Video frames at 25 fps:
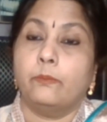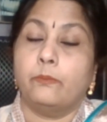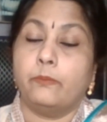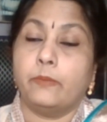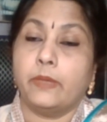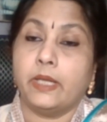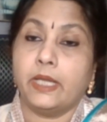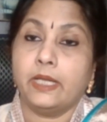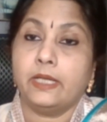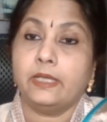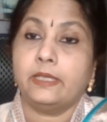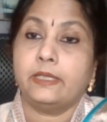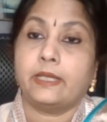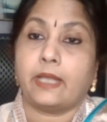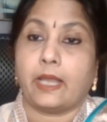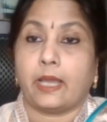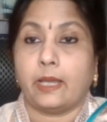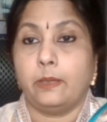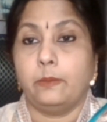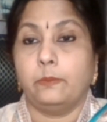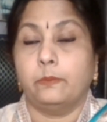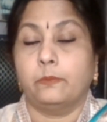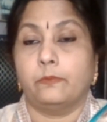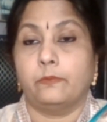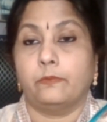Make
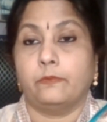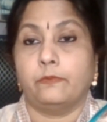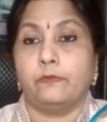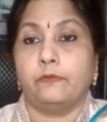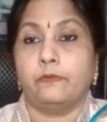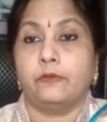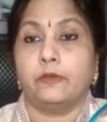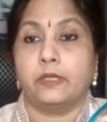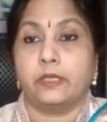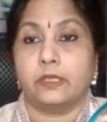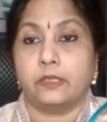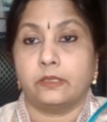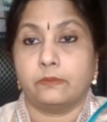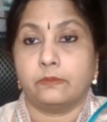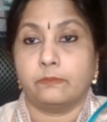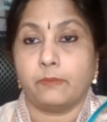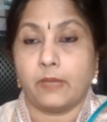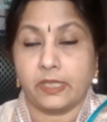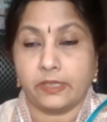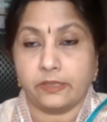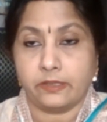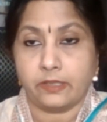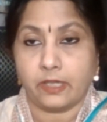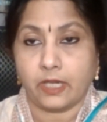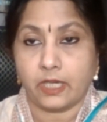time for
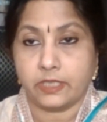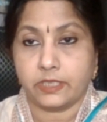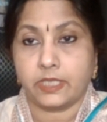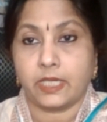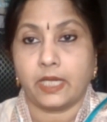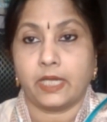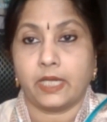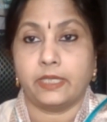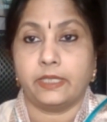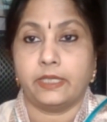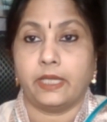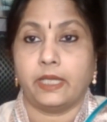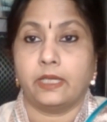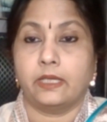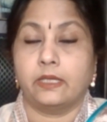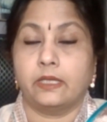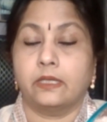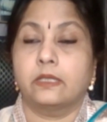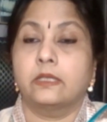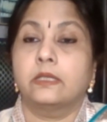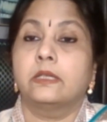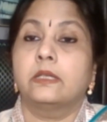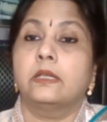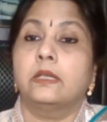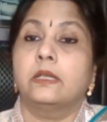mantra chanting.
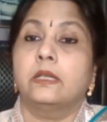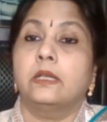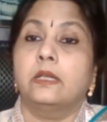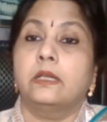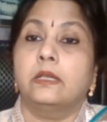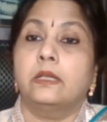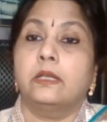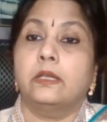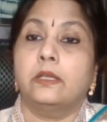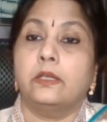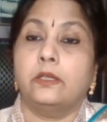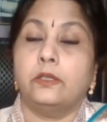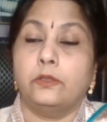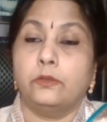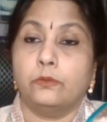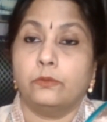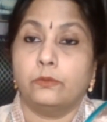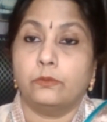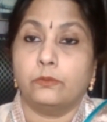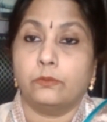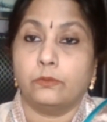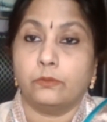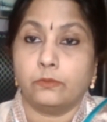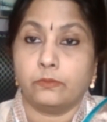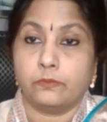
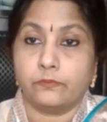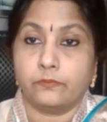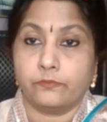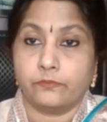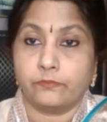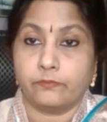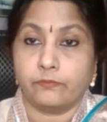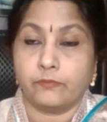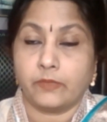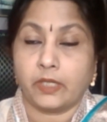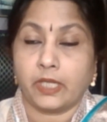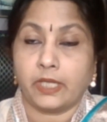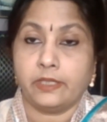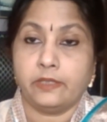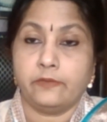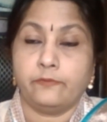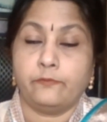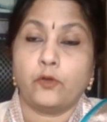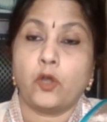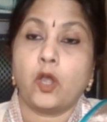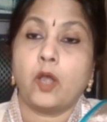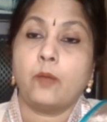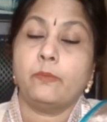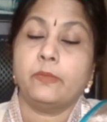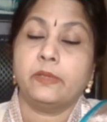You kind
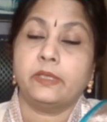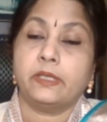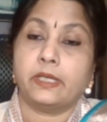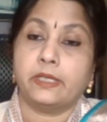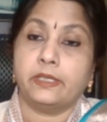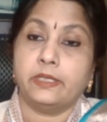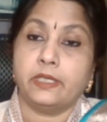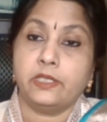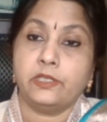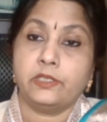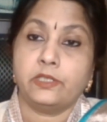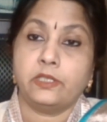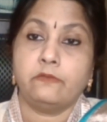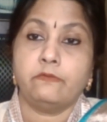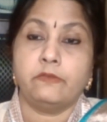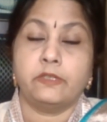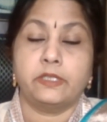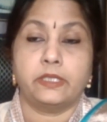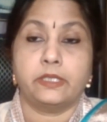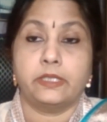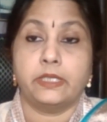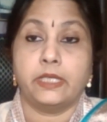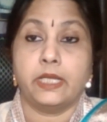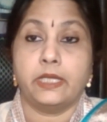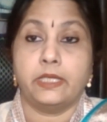of form connection
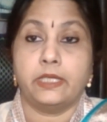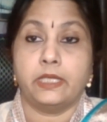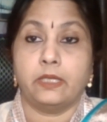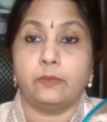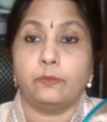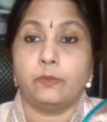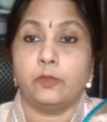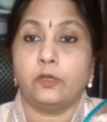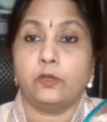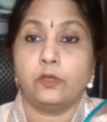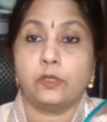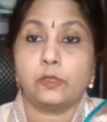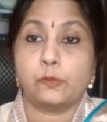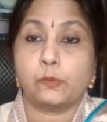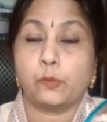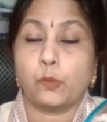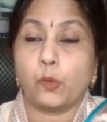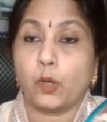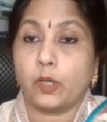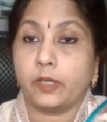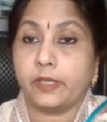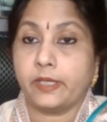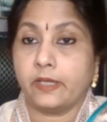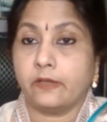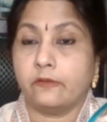with the deity, because
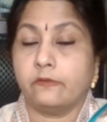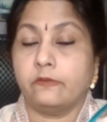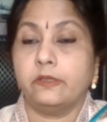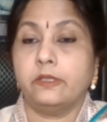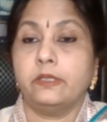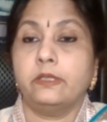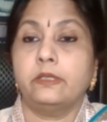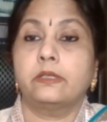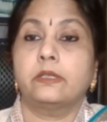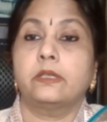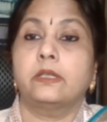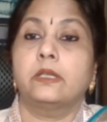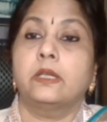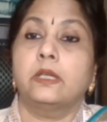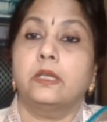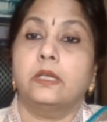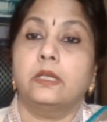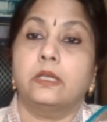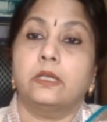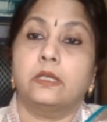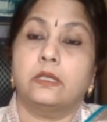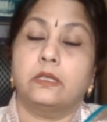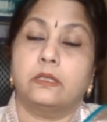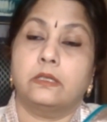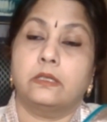whatever
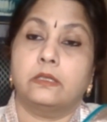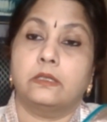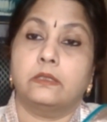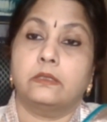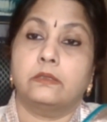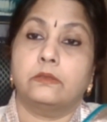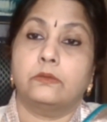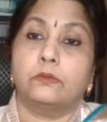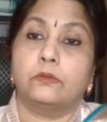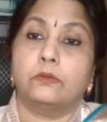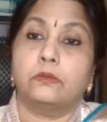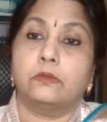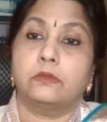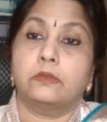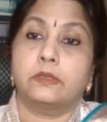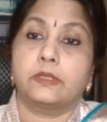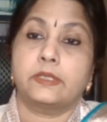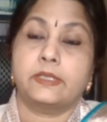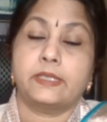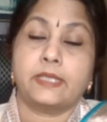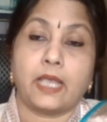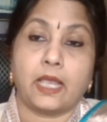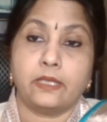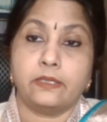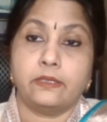uh,
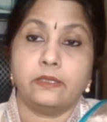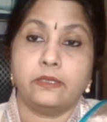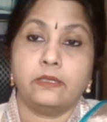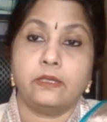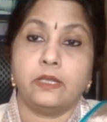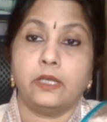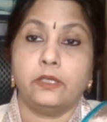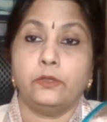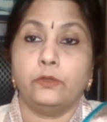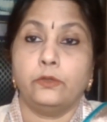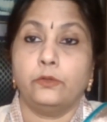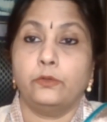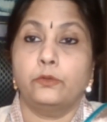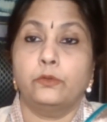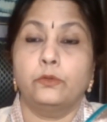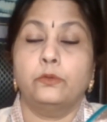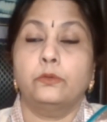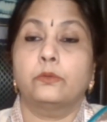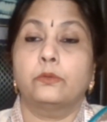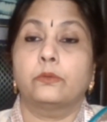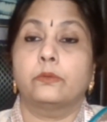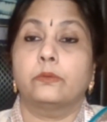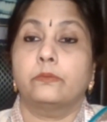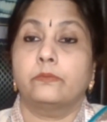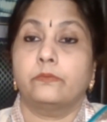sadhana you
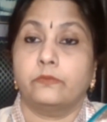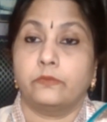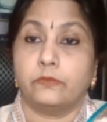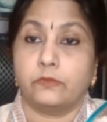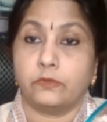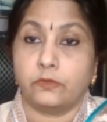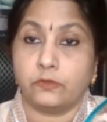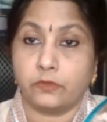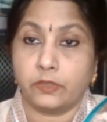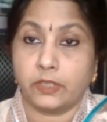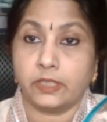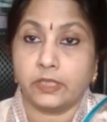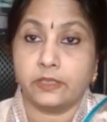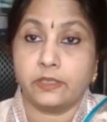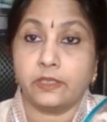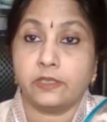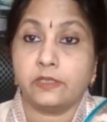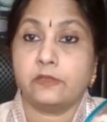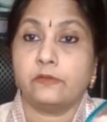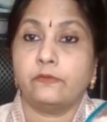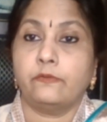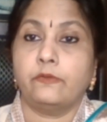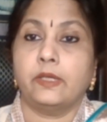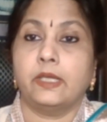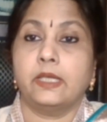do during
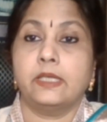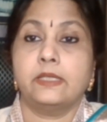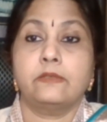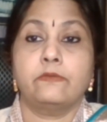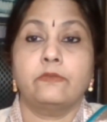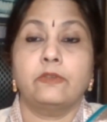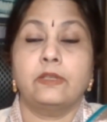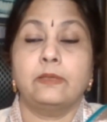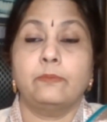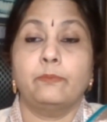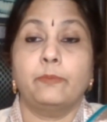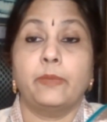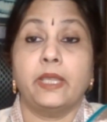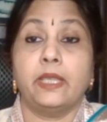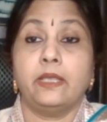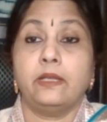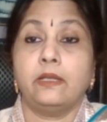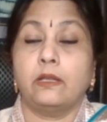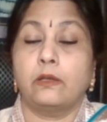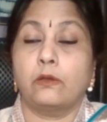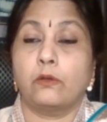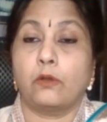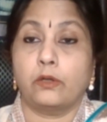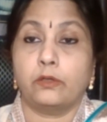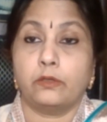this phase will
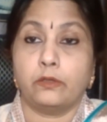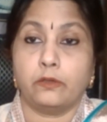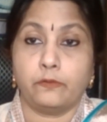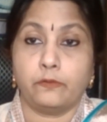bear a lot